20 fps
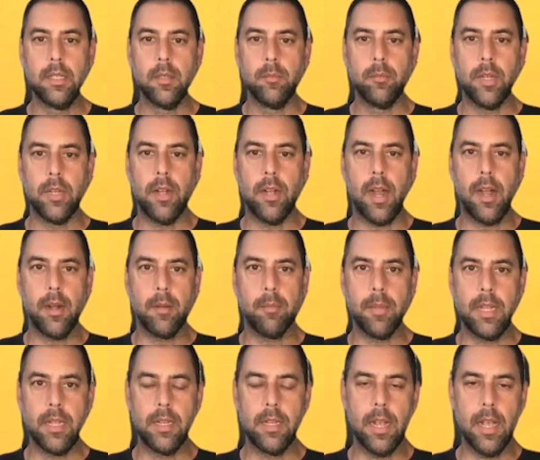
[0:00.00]
Bill hired
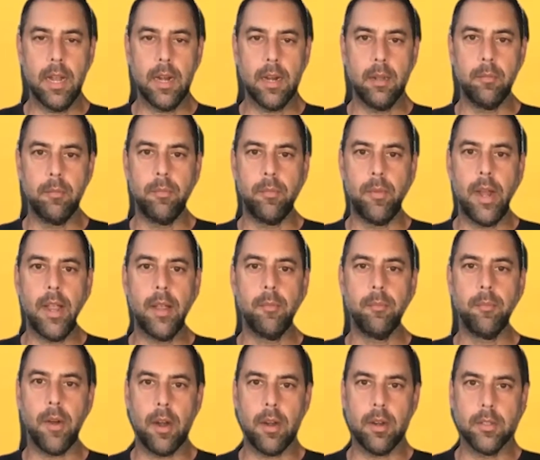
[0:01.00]
me to head up
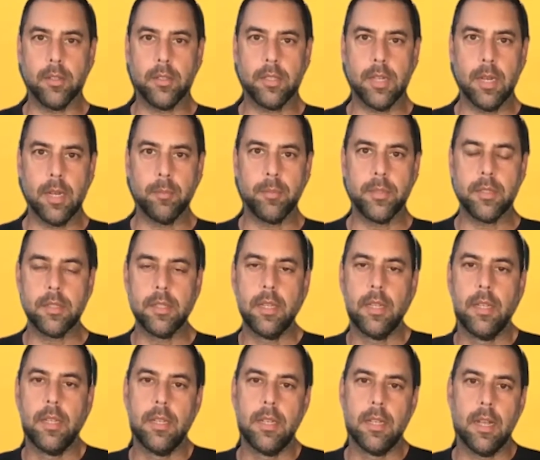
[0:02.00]
brand partnerships,
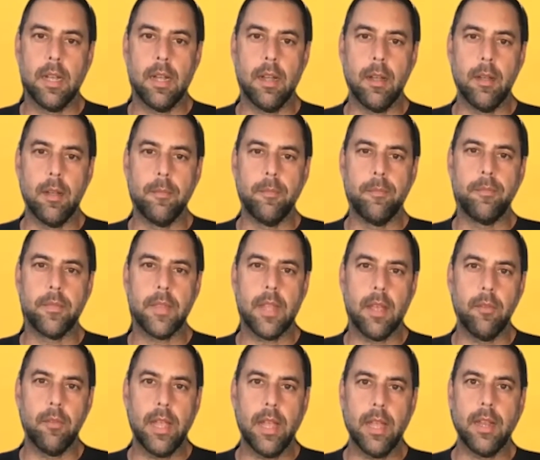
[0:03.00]
and
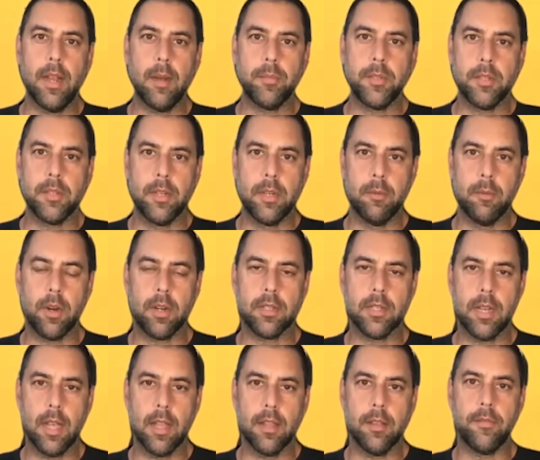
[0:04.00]
we had the opportunity to work
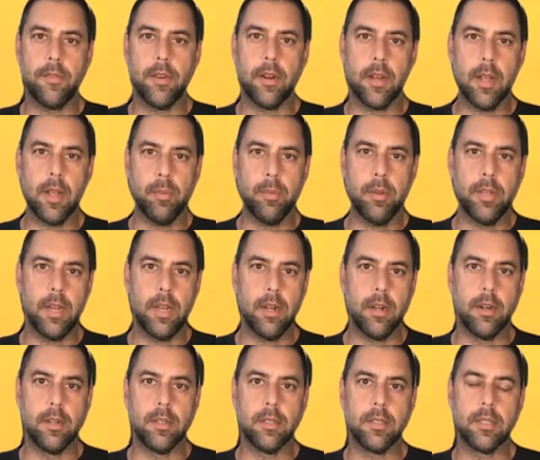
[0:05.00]
together for a couple of
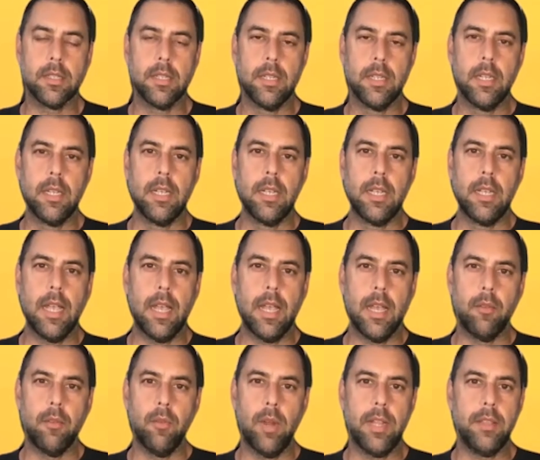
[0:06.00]
years
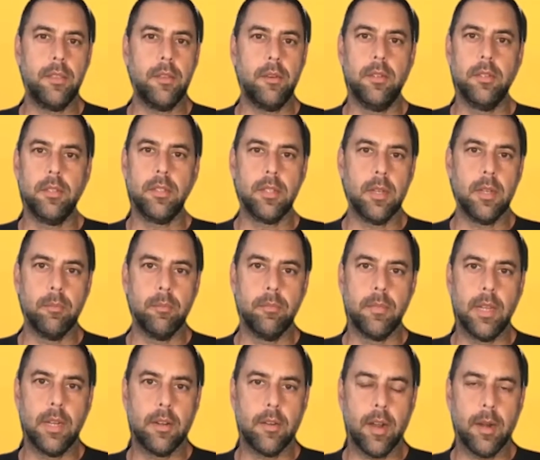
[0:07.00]
and went through some
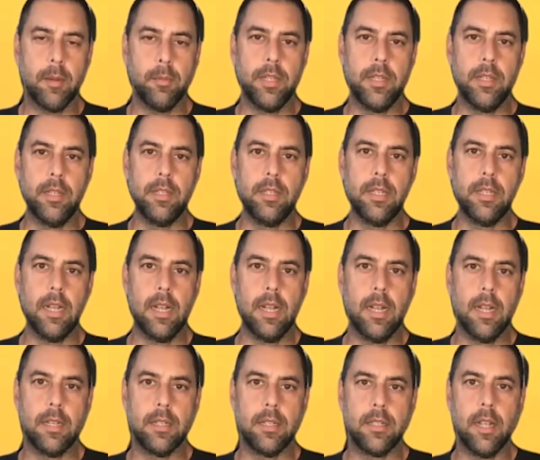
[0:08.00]
incredibly
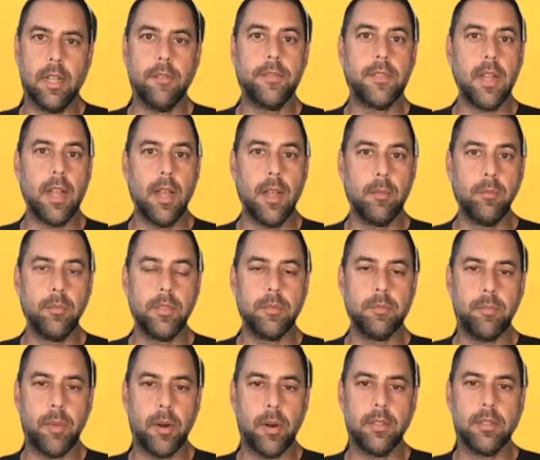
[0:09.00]
tough
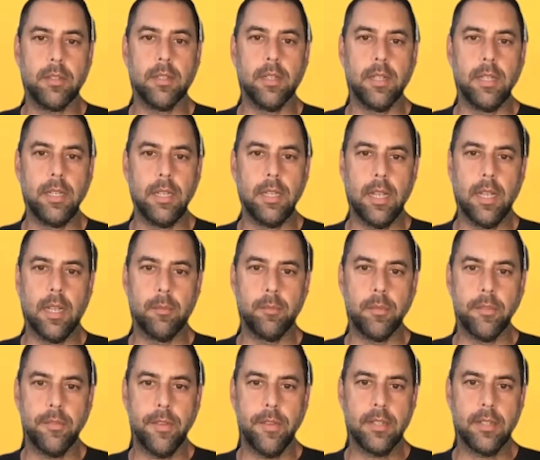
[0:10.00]
times personally and
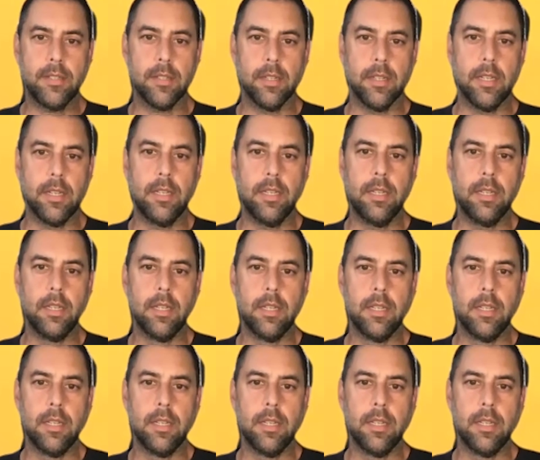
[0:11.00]
professionally